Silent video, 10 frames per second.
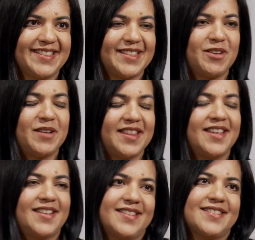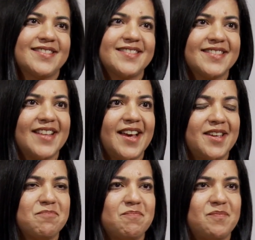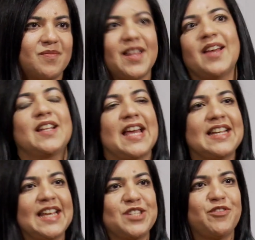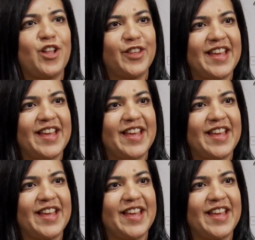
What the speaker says: So I think I'd like to follow